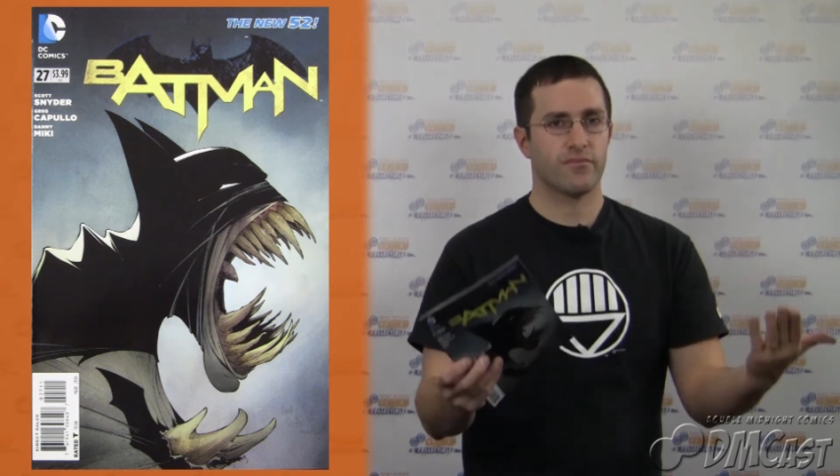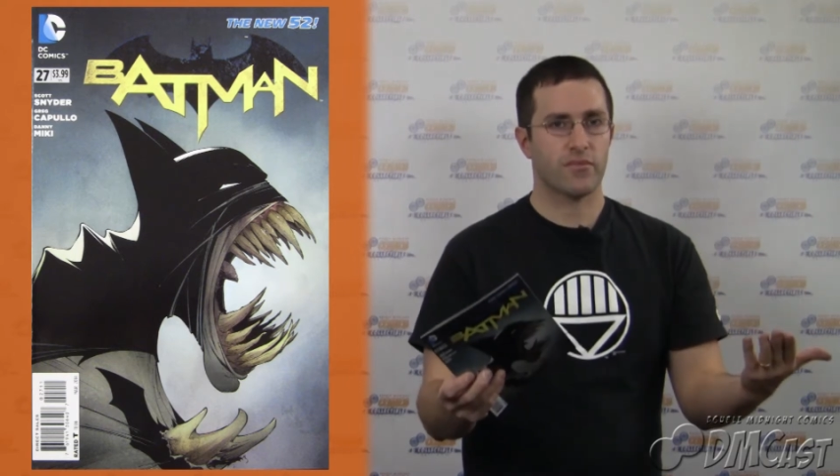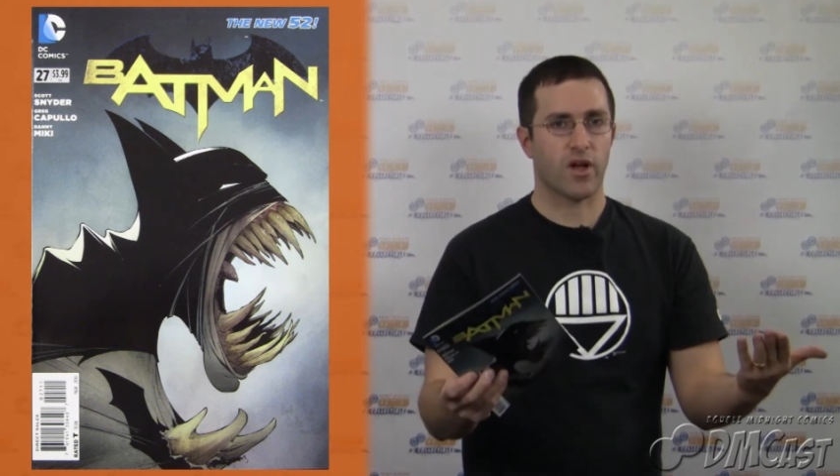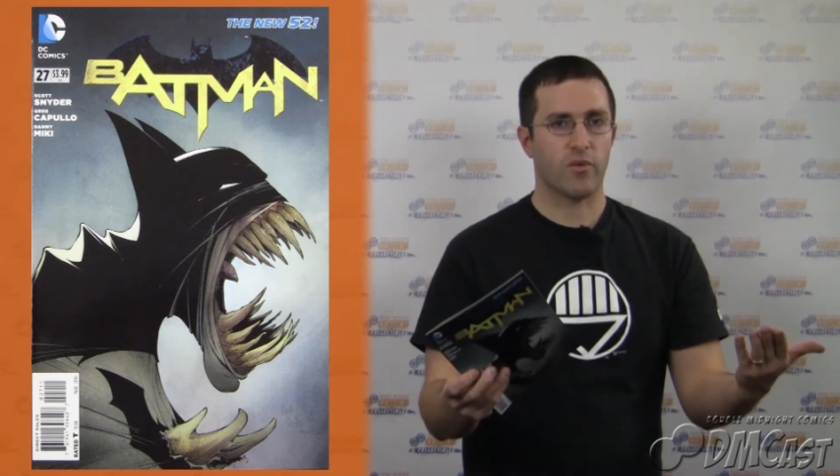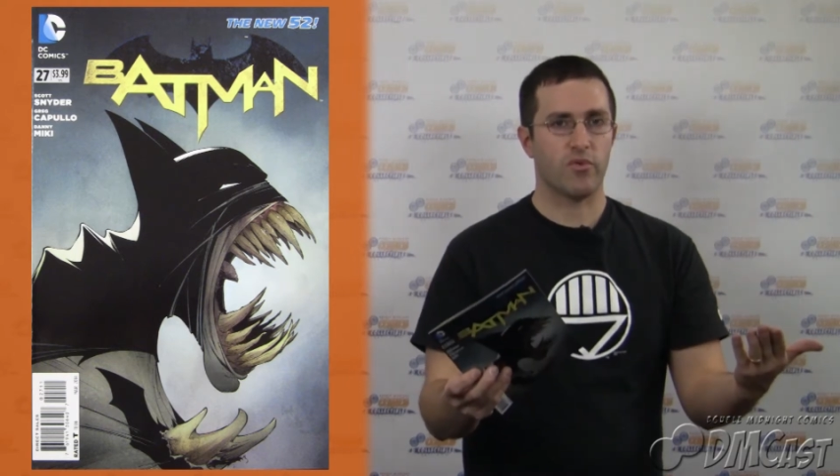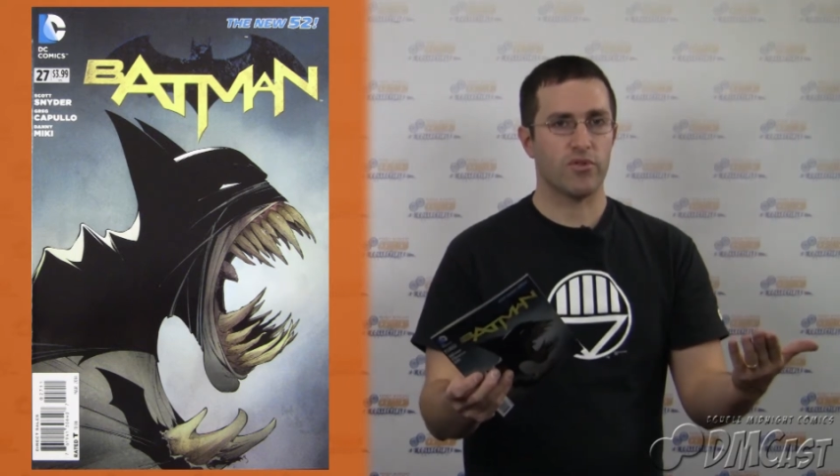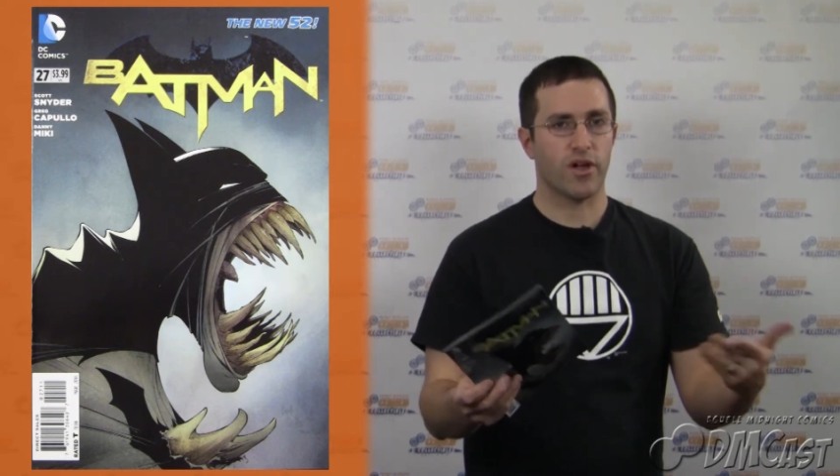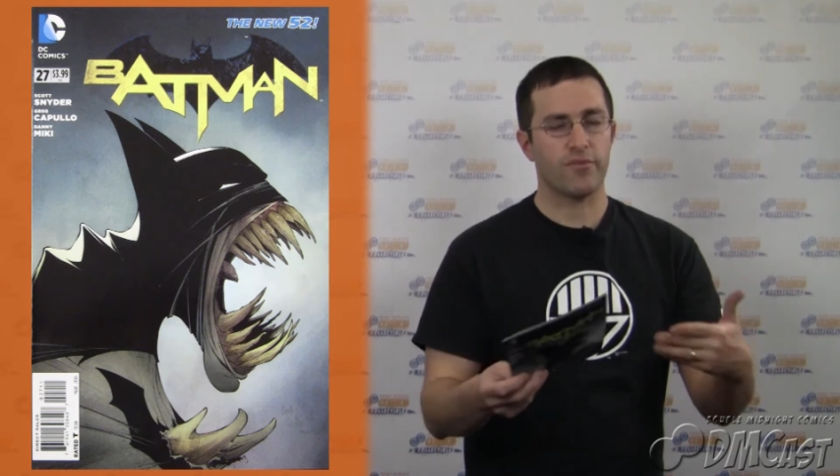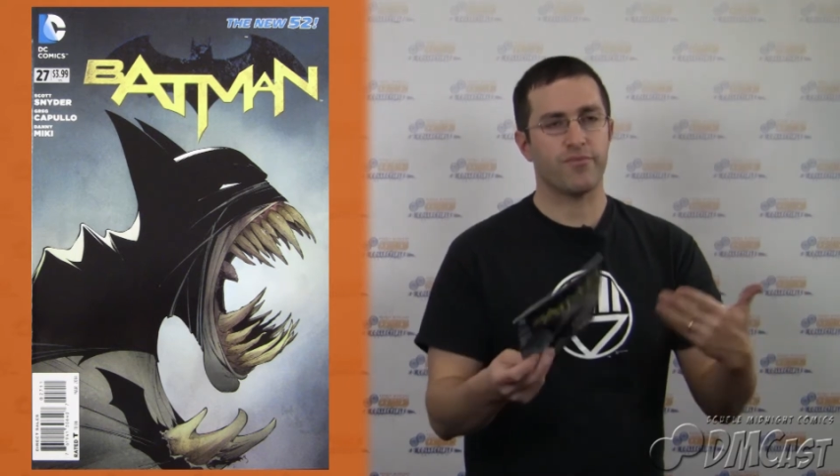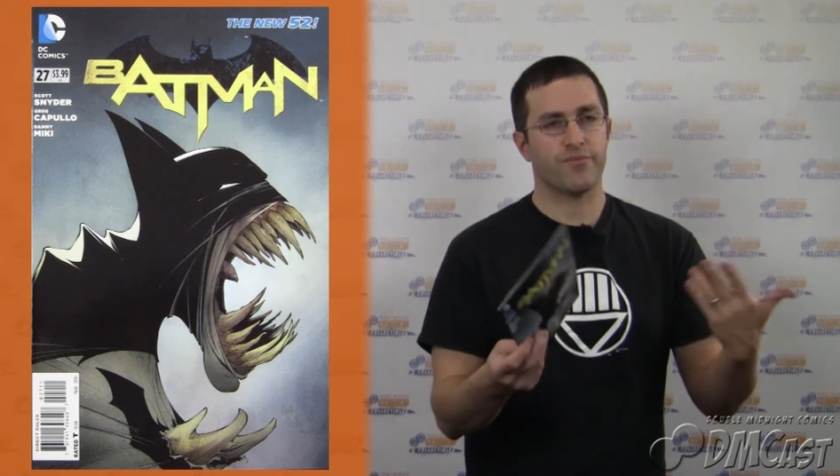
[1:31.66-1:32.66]
Greg
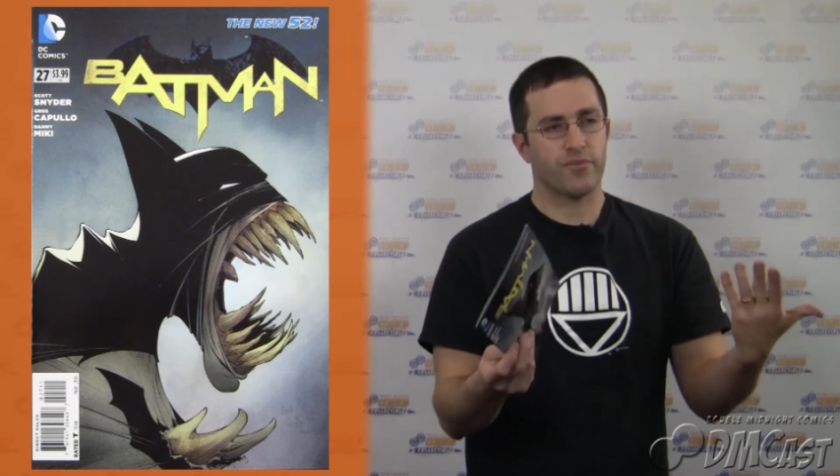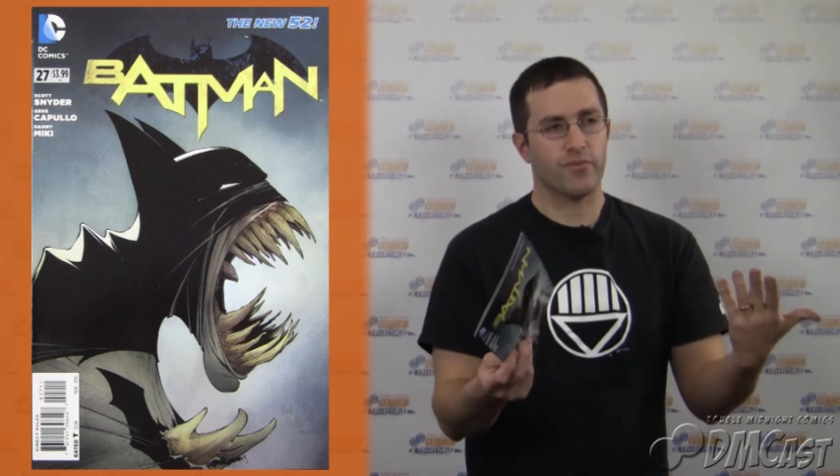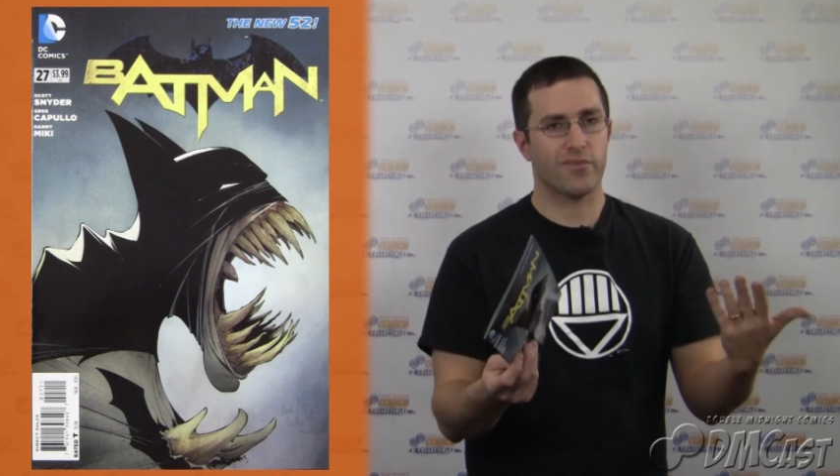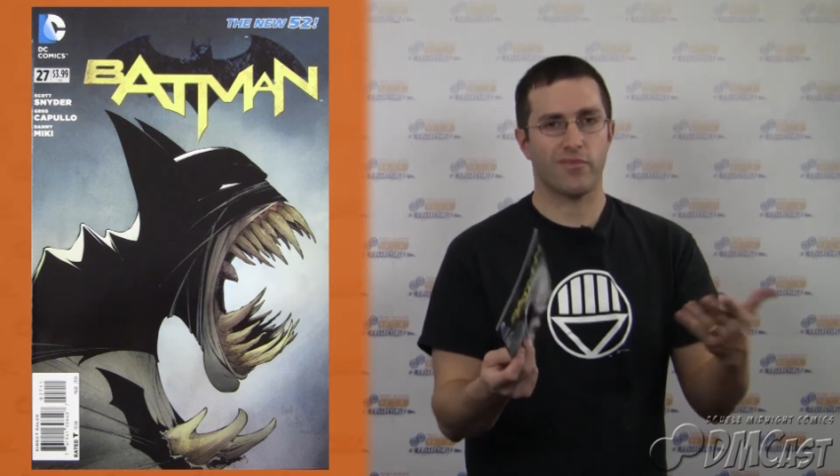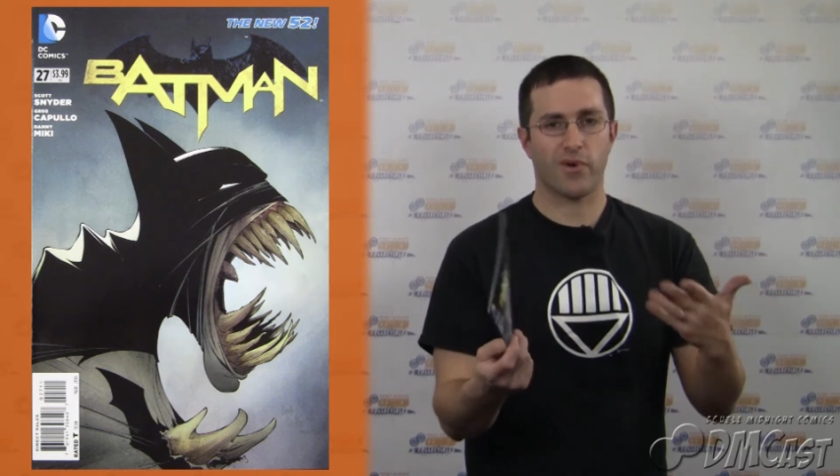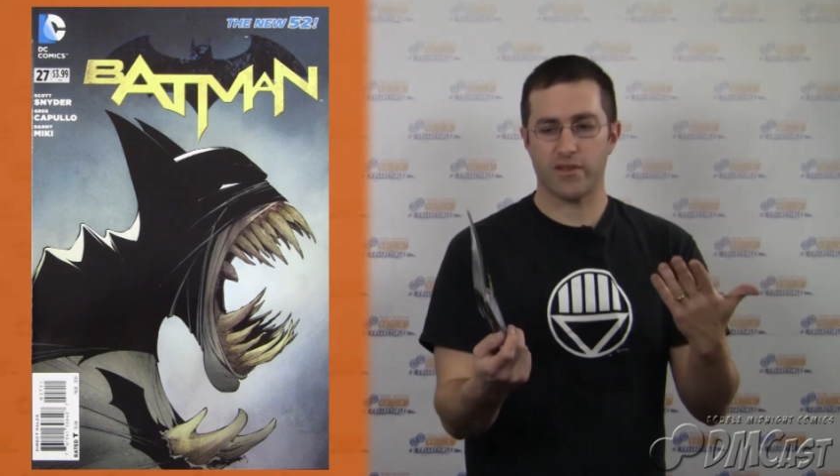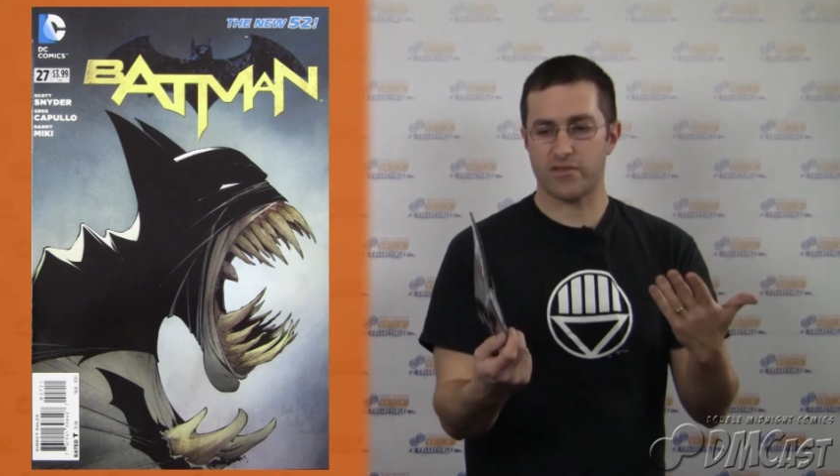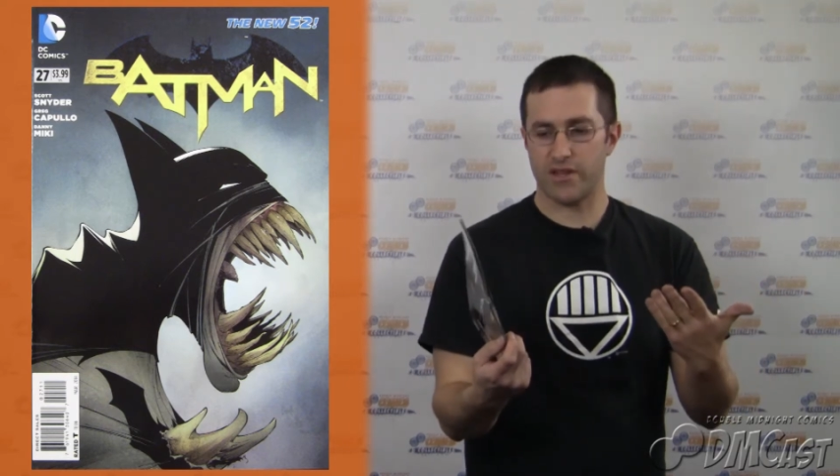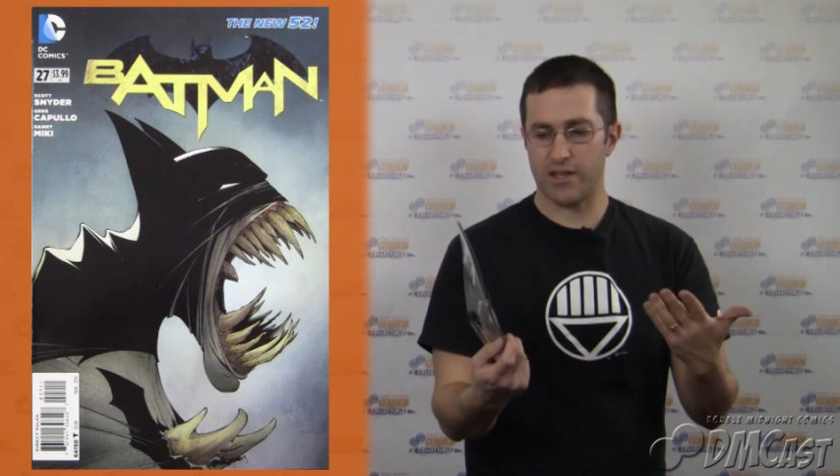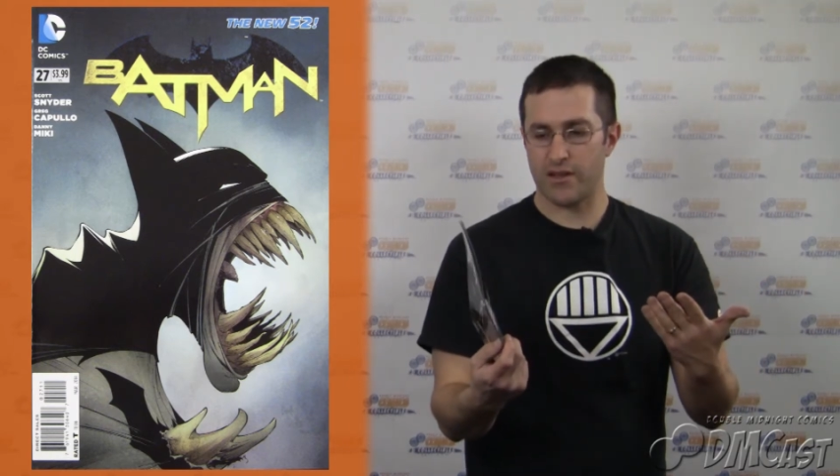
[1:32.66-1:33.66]
Capullo. what else
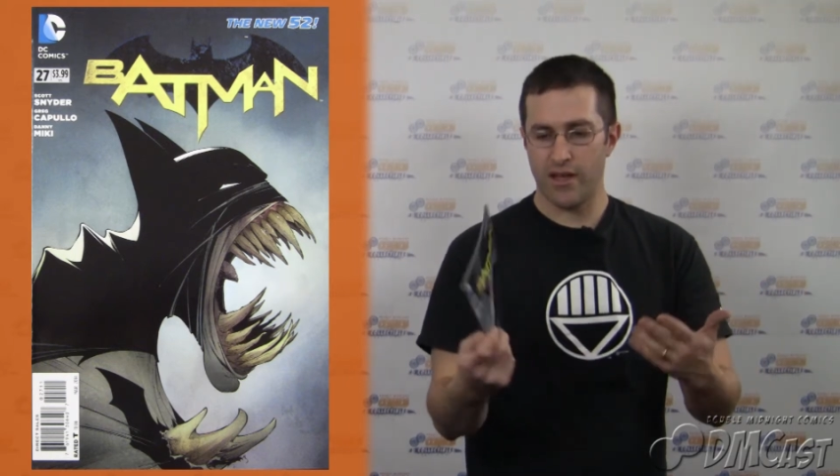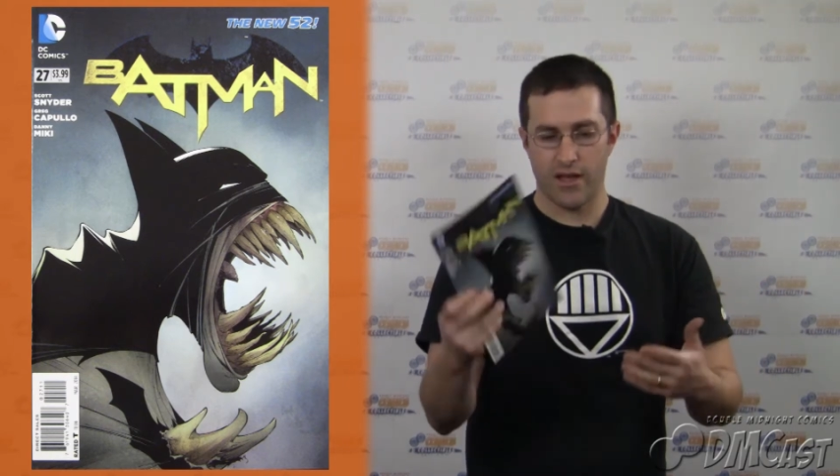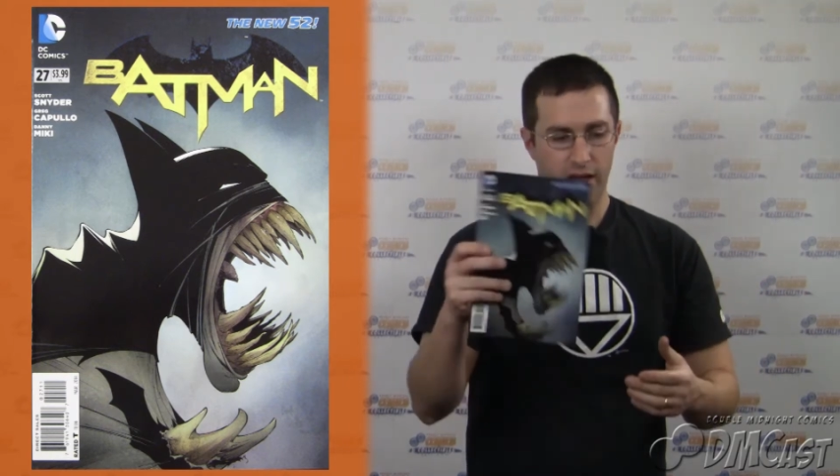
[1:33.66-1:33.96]
do you need?